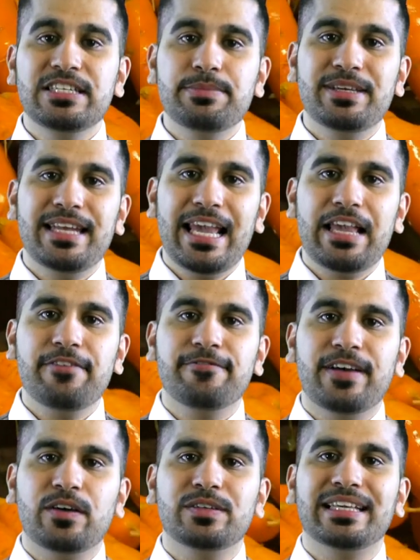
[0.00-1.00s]
Vitamin A
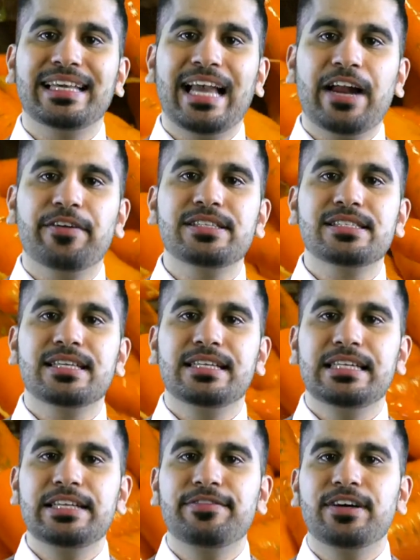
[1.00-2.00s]
found in
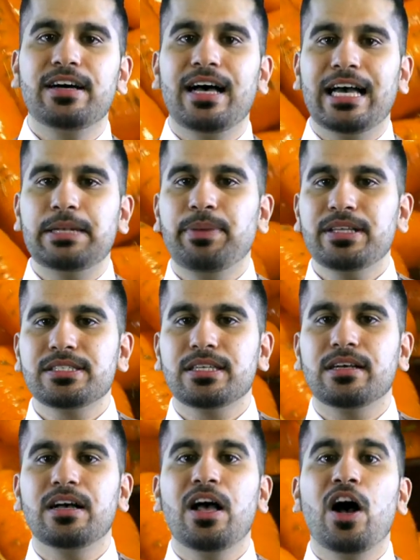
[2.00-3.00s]
carrots, liver, and
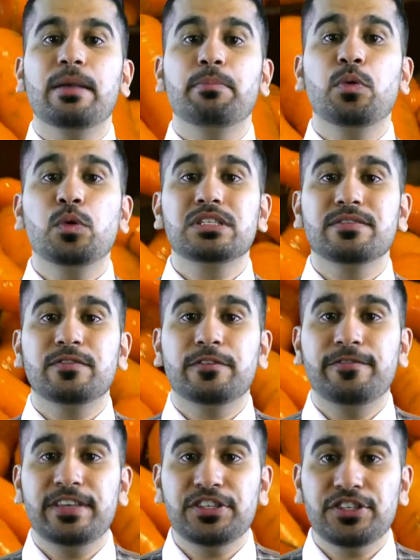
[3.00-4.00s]
butter are important
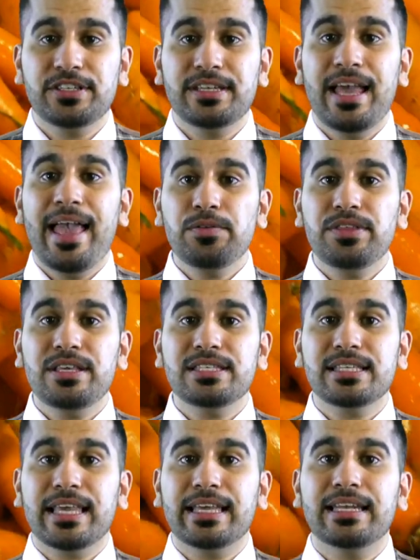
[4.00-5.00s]
for vision, healthy
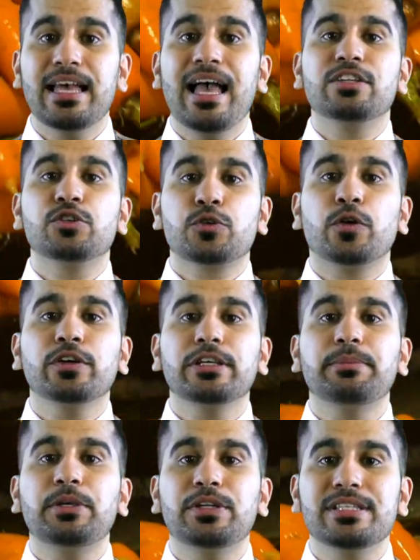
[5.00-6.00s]
skin, and
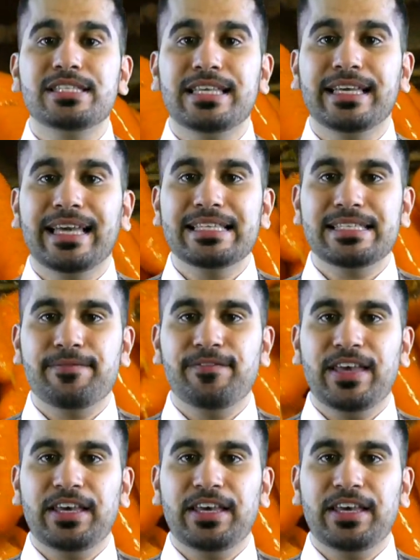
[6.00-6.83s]
strong immunity against